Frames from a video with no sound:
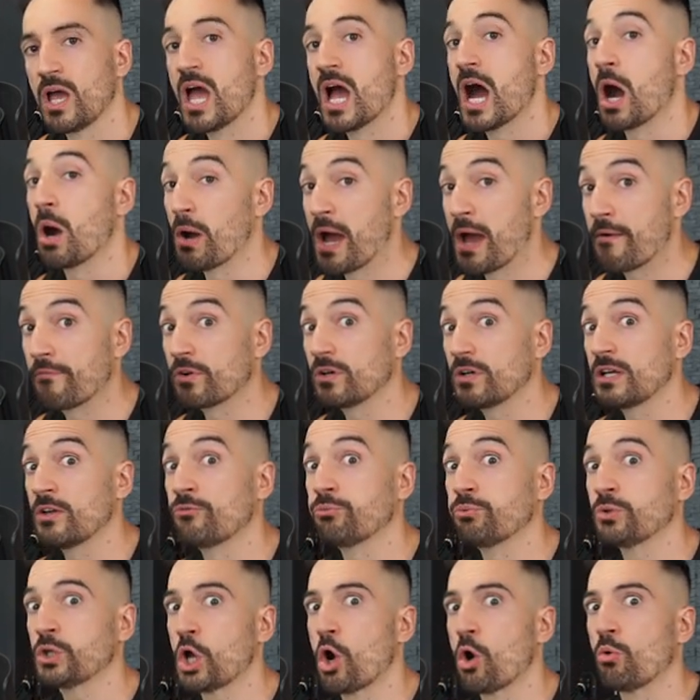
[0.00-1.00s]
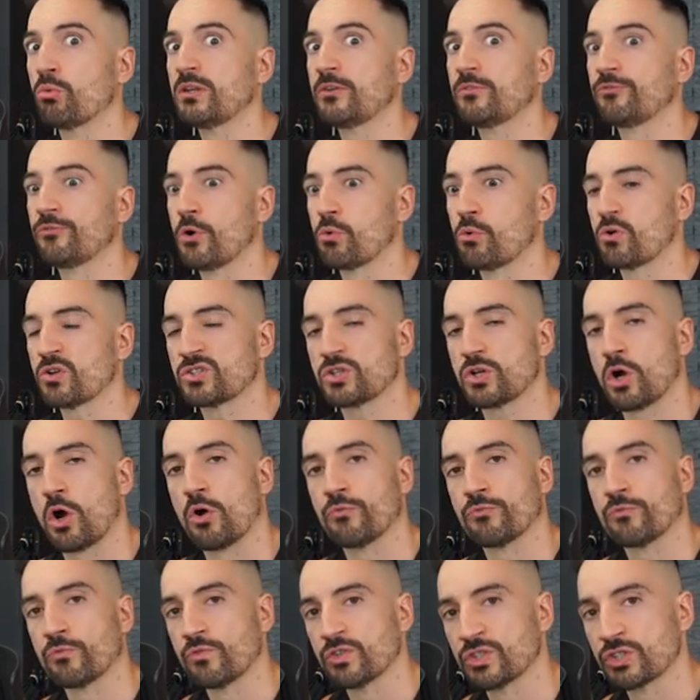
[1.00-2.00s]
However, if we only focus
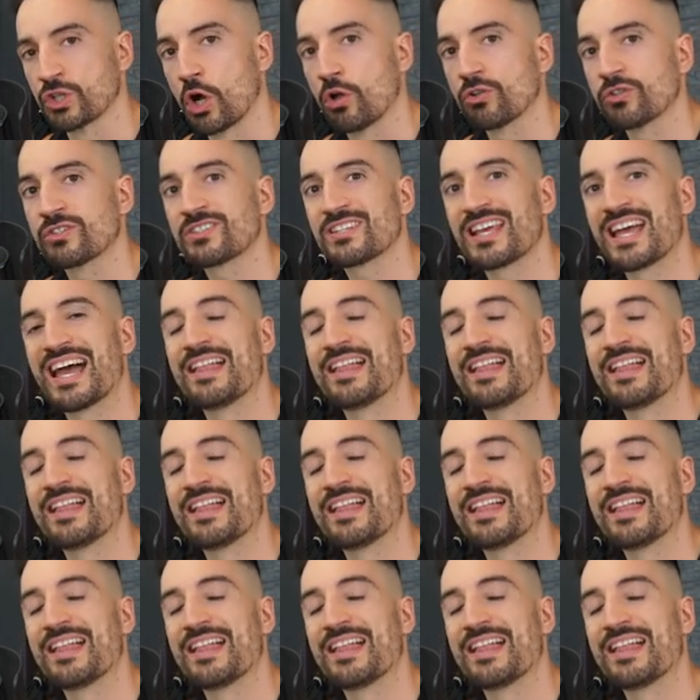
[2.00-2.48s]
on the results